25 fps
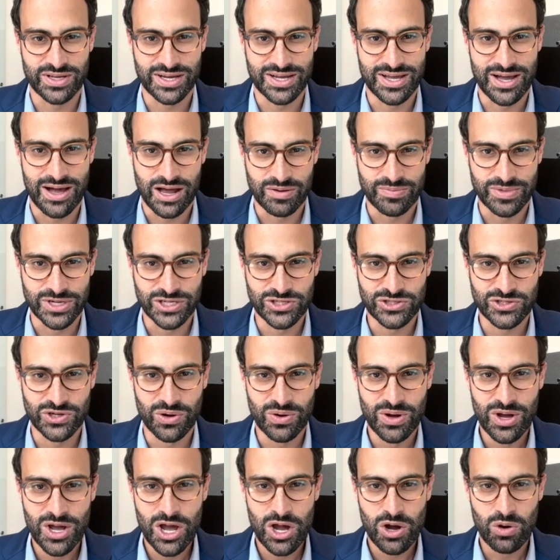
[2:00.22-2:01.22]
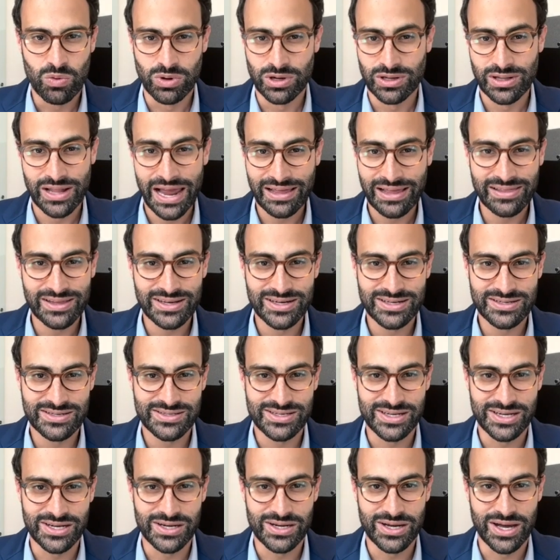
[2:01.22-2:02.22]
the economy. So we're likely to
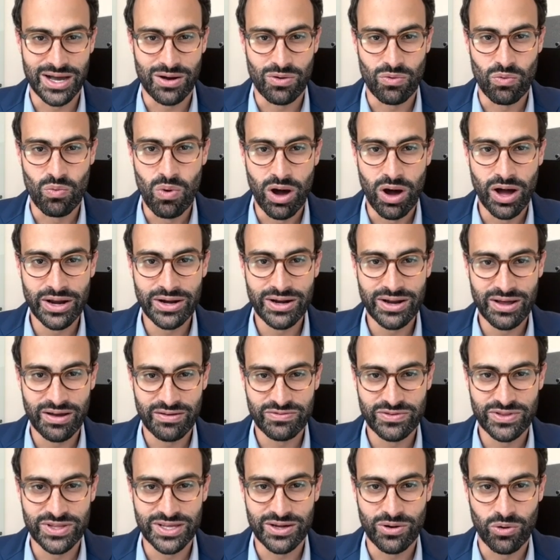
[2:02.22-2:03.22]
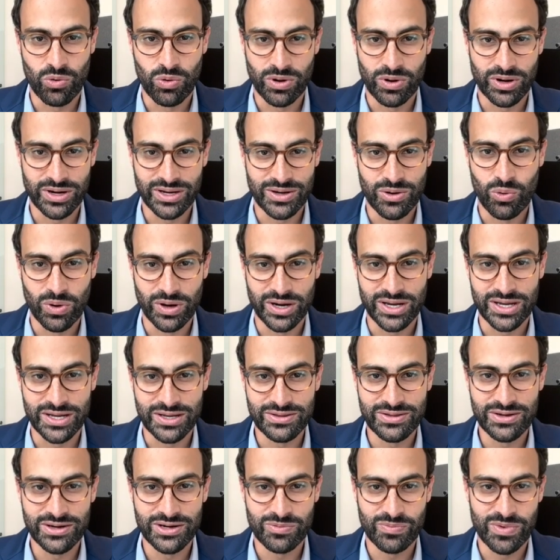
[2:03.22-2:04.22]
see one of the or
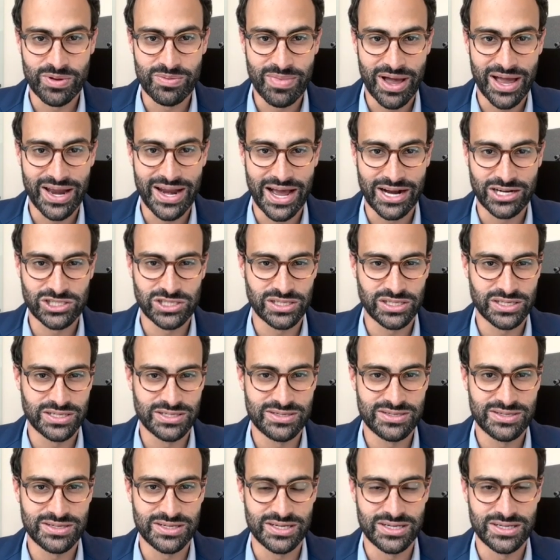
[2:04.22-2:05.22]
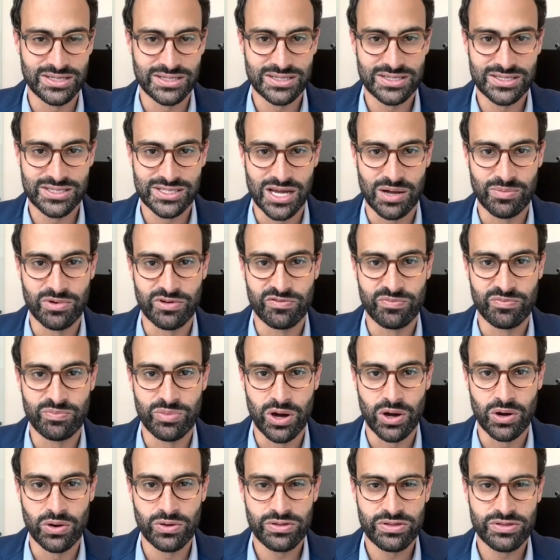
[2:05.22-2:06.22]
either. We might actually see some of
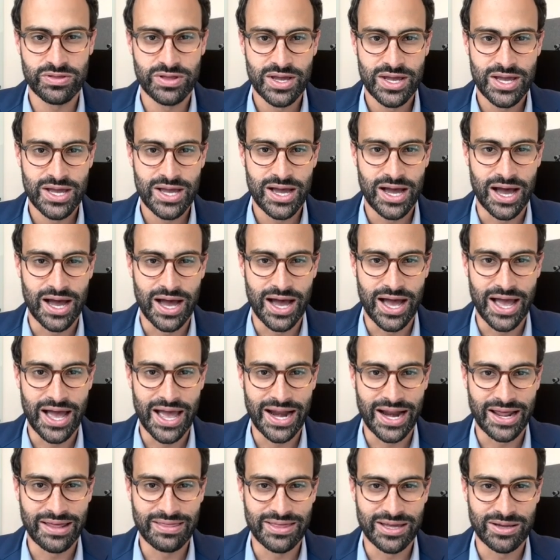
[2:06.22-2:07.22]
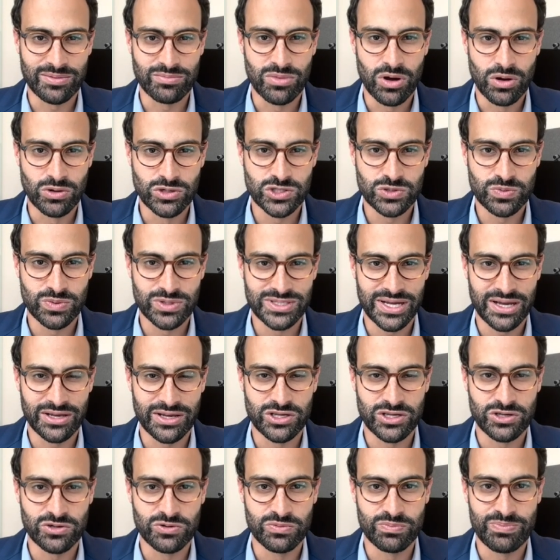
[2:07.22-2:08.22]
both. And I think most would tell
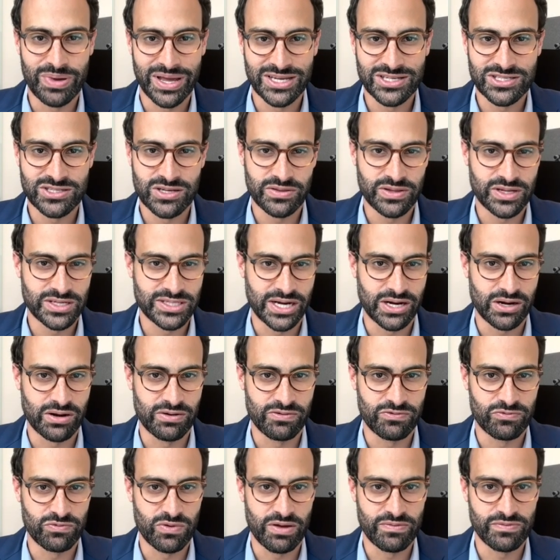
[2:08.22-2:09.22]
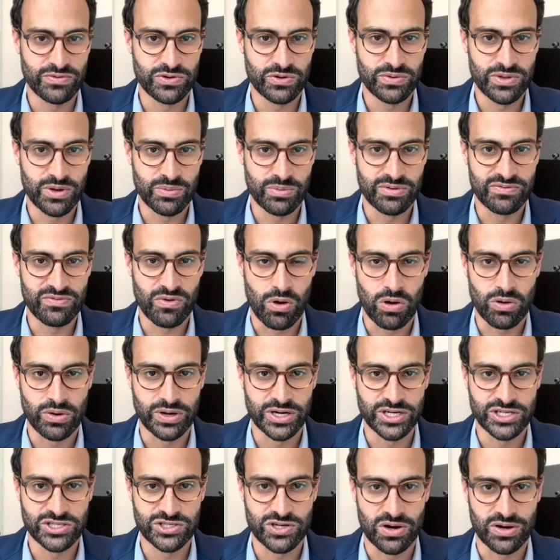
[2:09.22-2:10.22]
you, based on the tariff revenue that we've
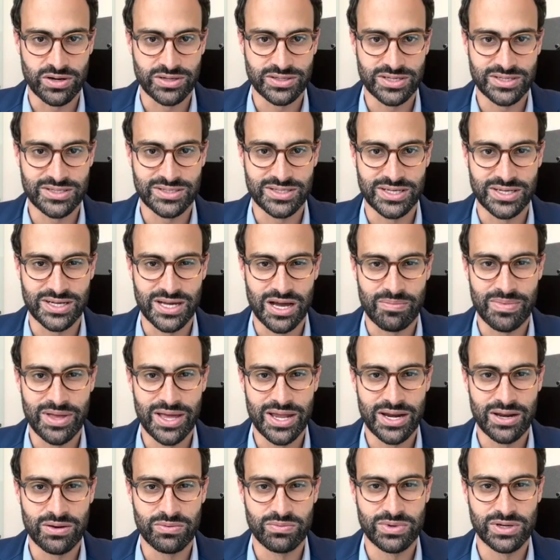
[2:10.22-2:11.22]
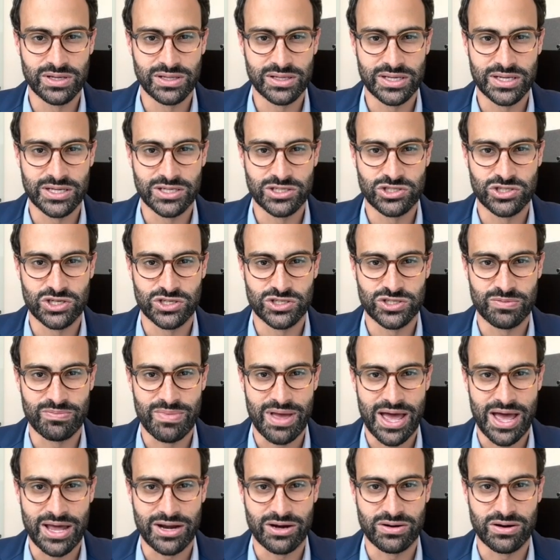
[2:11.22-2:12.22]
already started to see come in, it really is just a
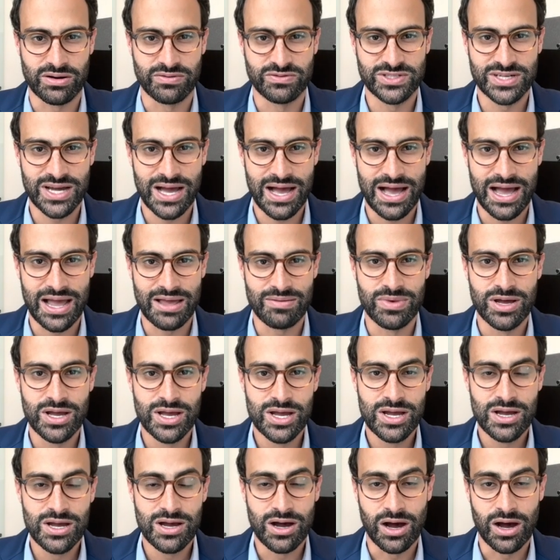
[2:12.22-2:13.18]
matter of time,